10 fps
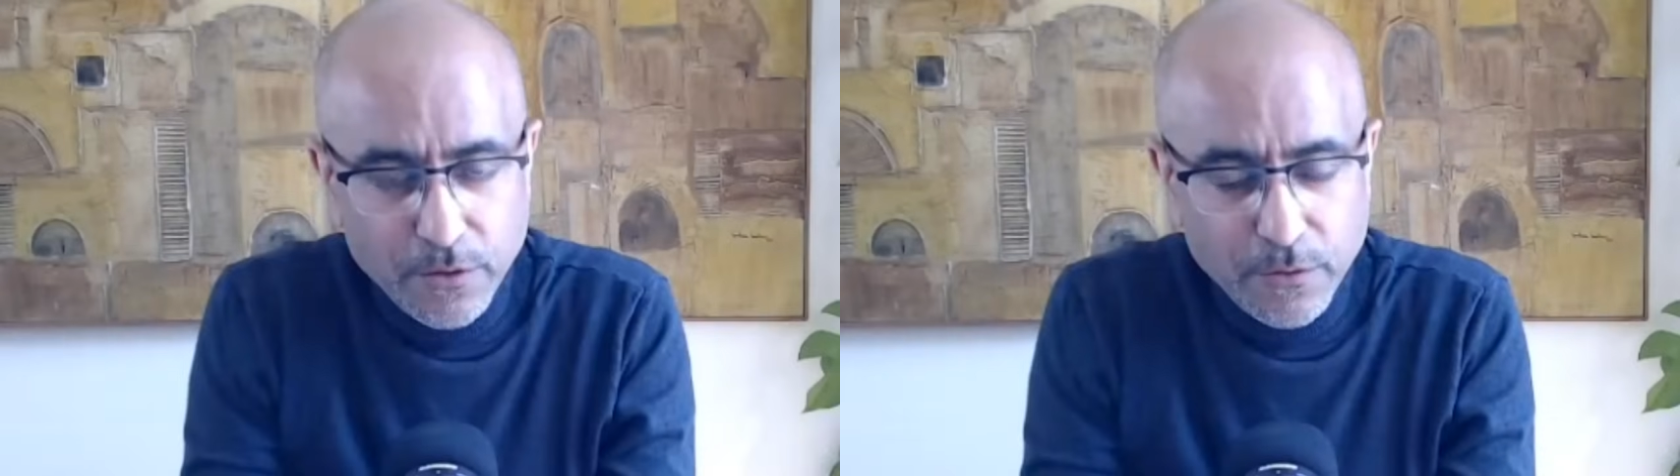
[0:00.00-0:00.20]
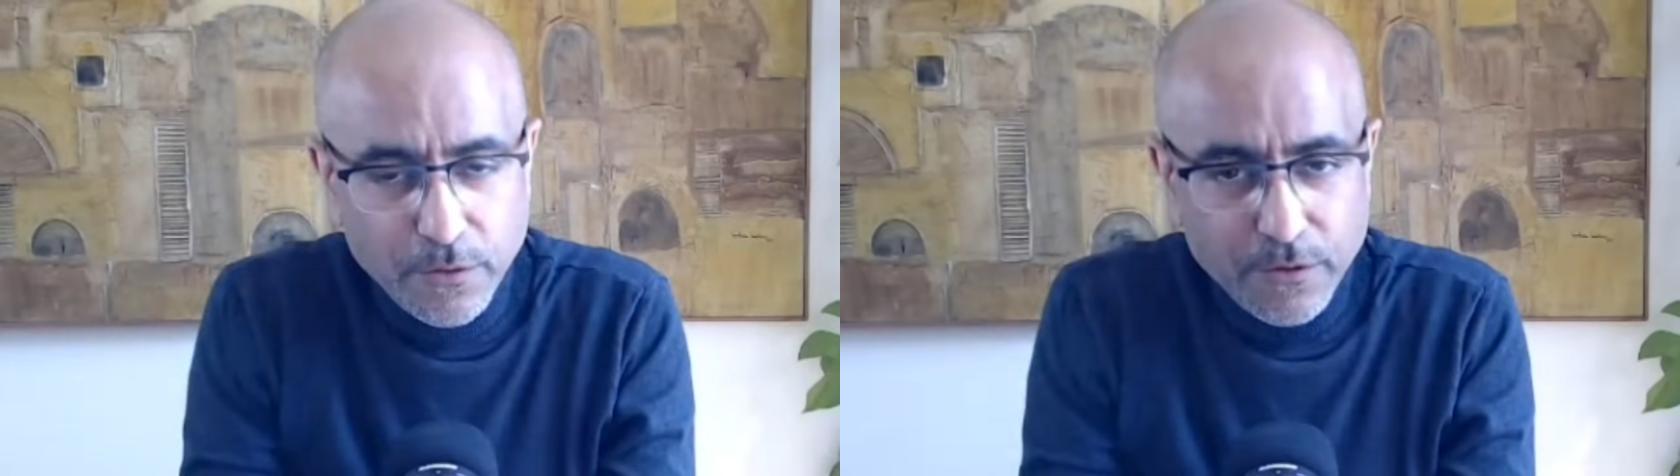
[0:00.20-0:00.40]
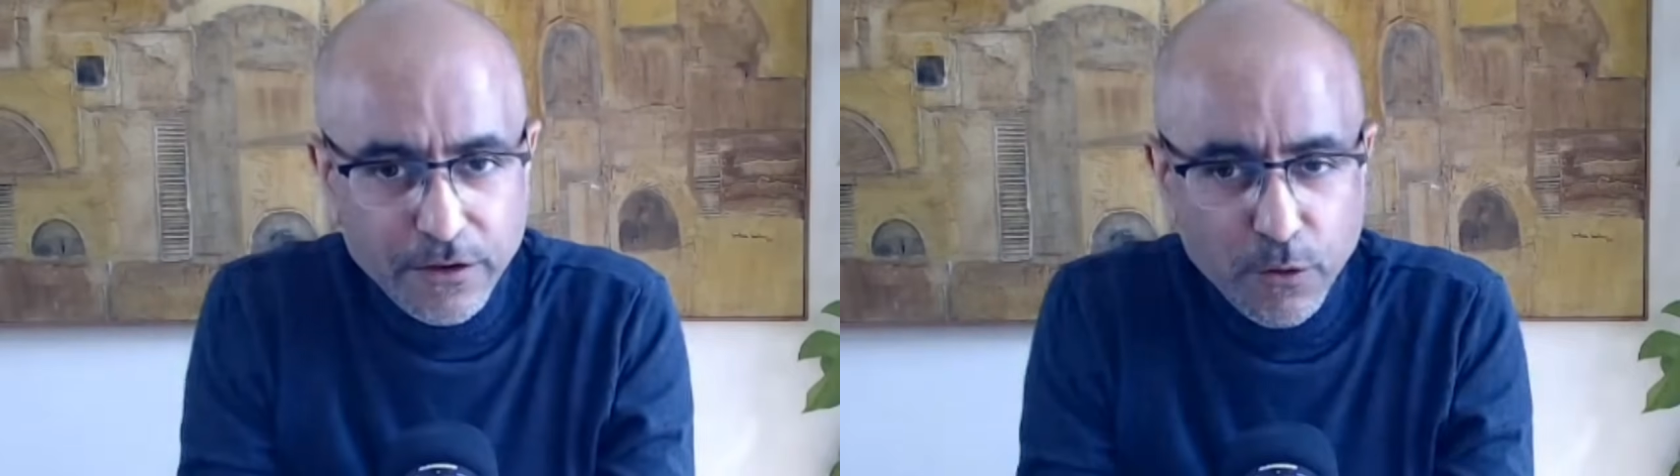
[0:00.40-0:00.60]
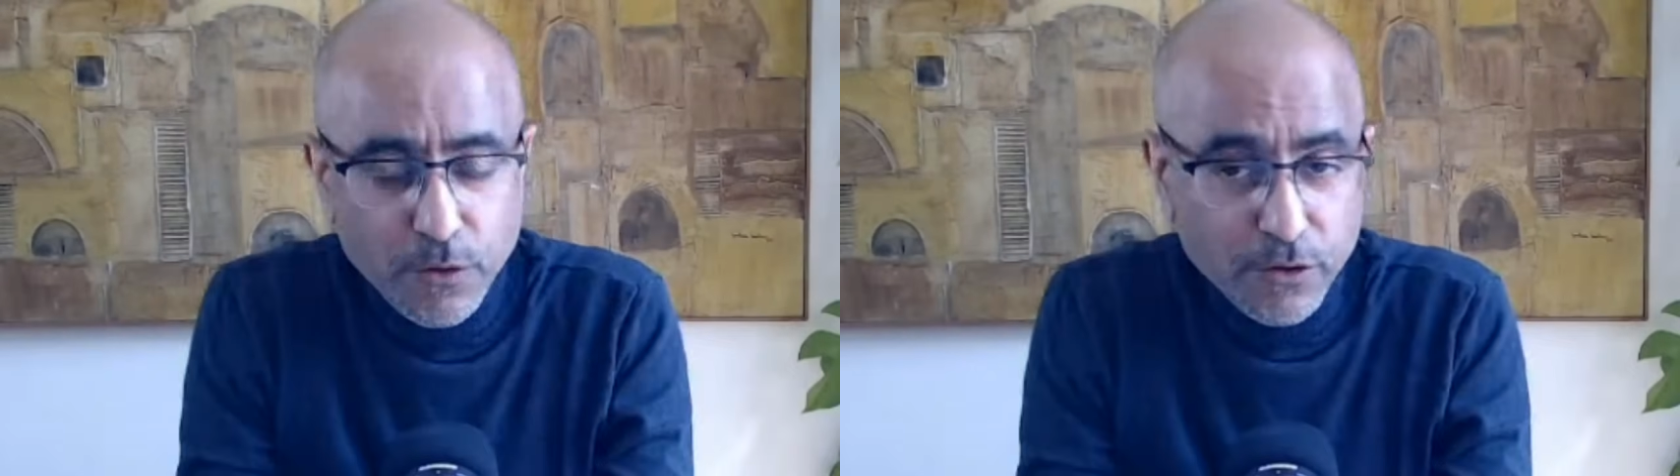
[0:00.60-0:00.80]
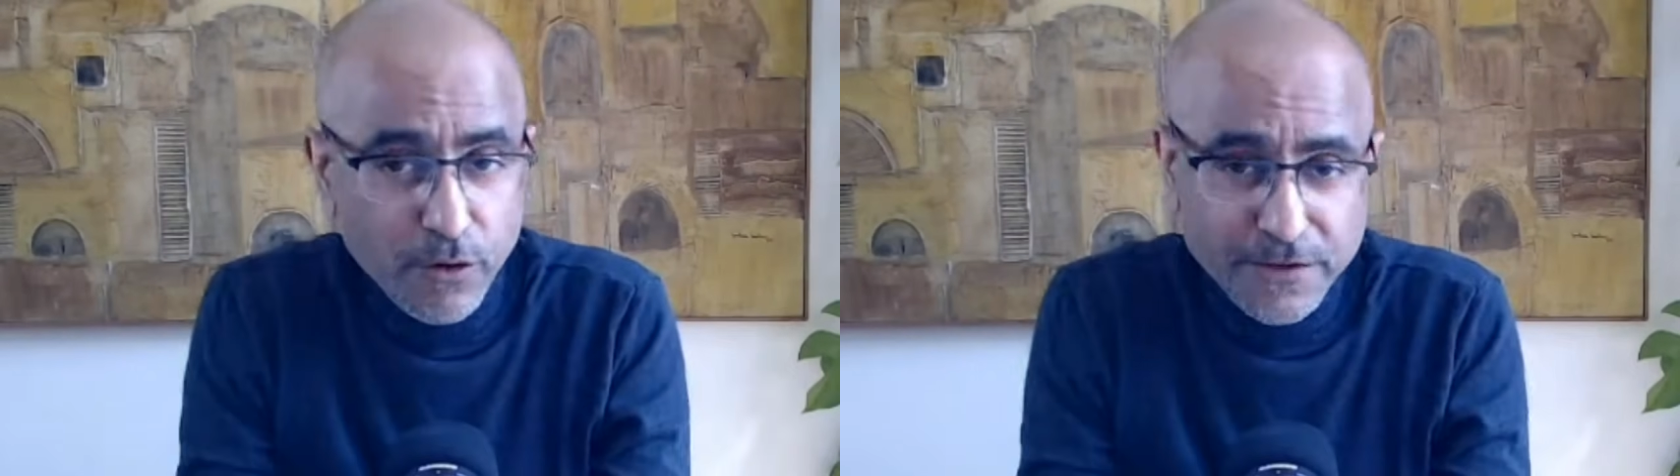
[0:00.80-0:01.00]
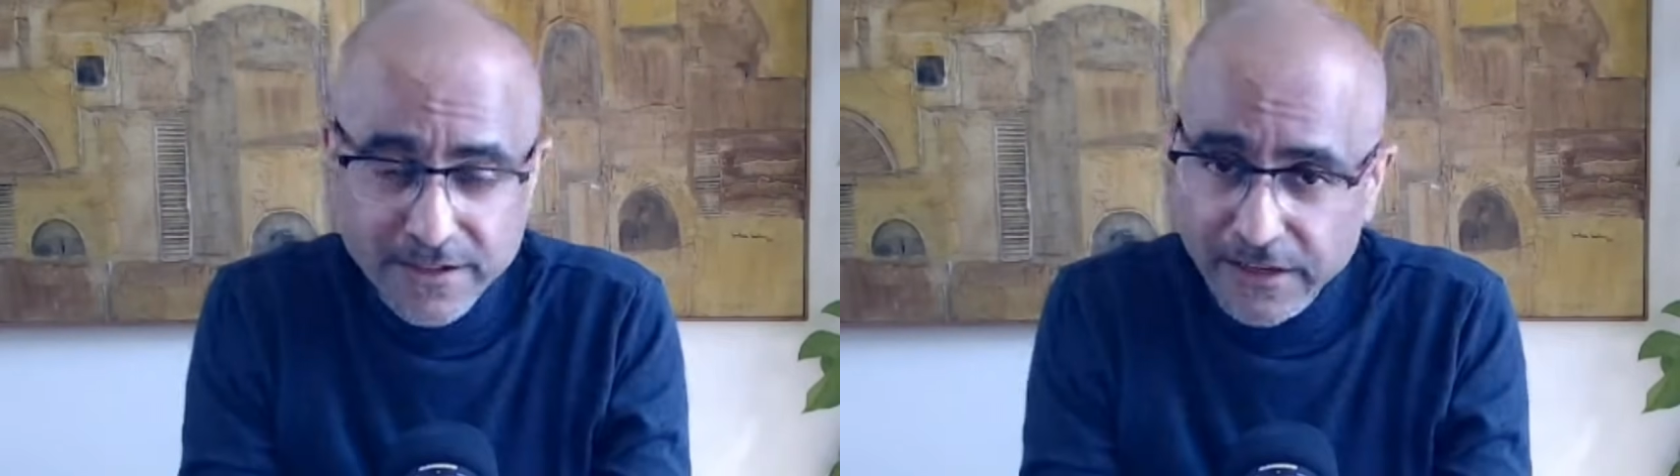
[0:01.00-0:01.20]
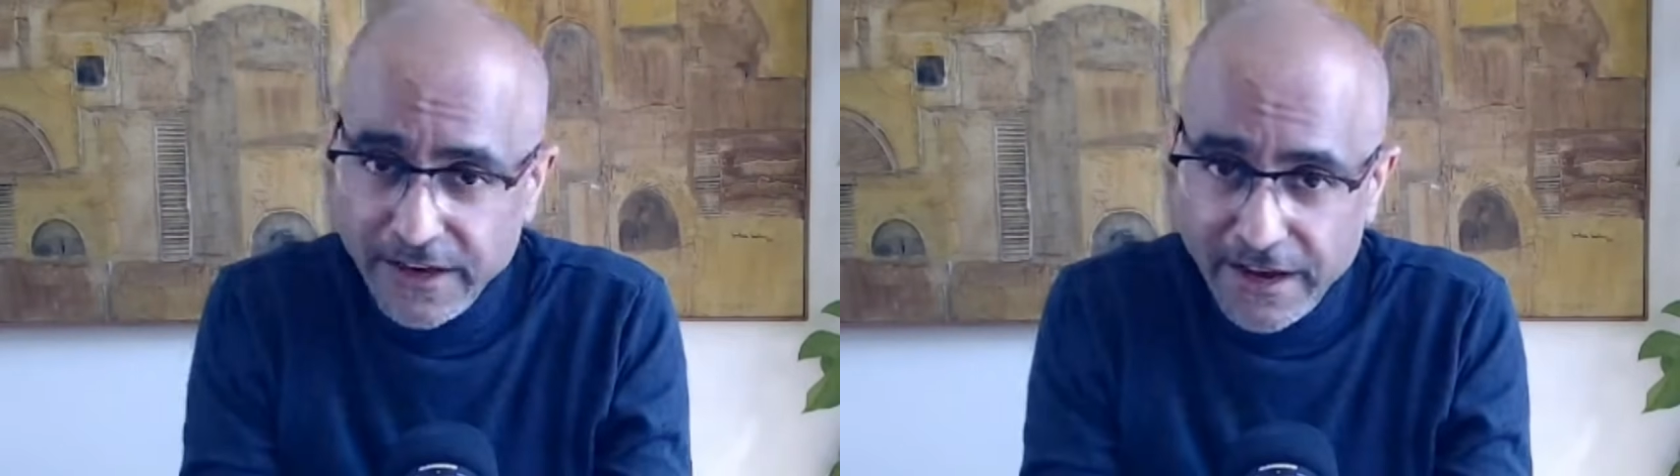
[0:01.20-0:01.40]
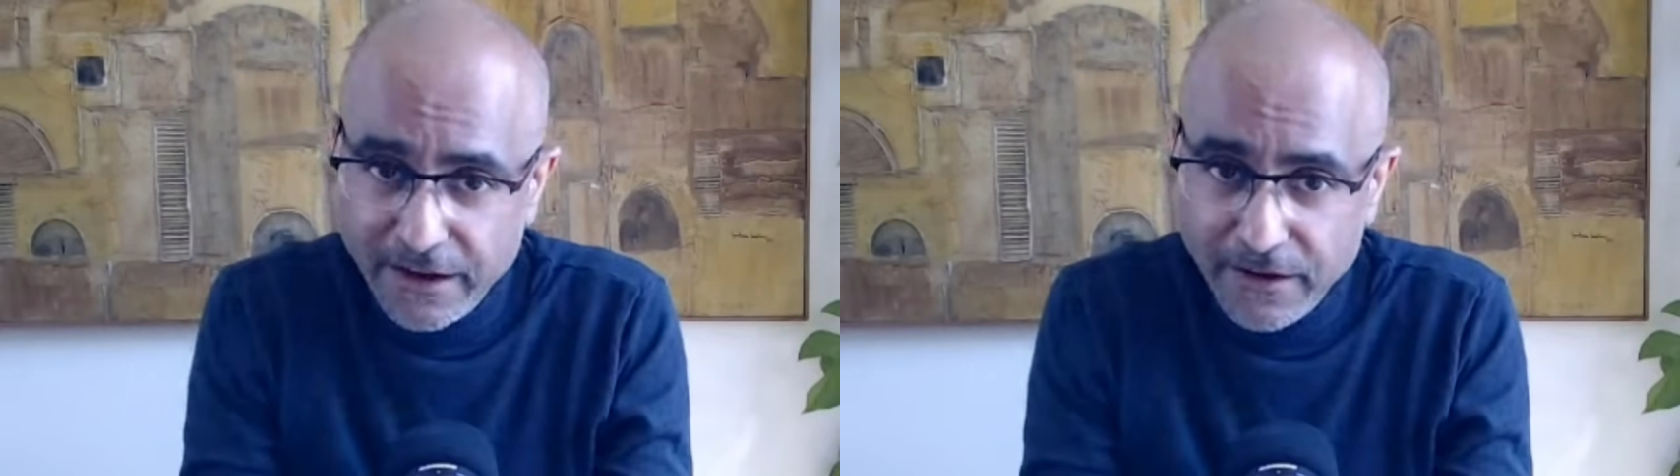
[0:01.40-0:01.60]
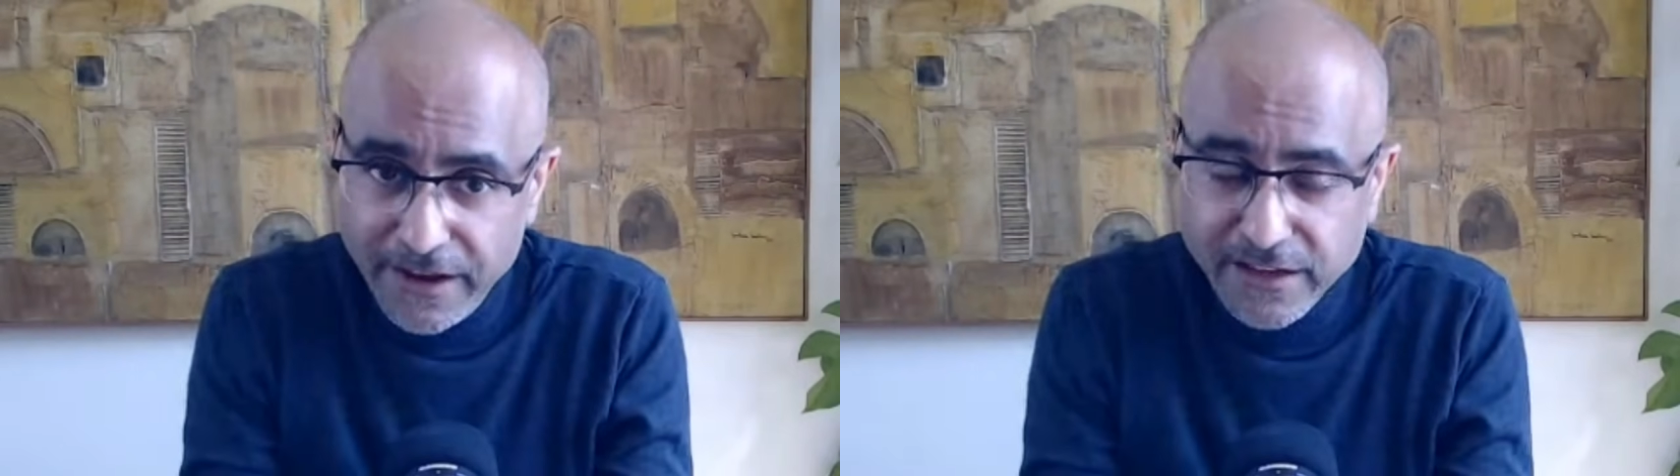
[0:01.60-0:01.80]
You're obviously an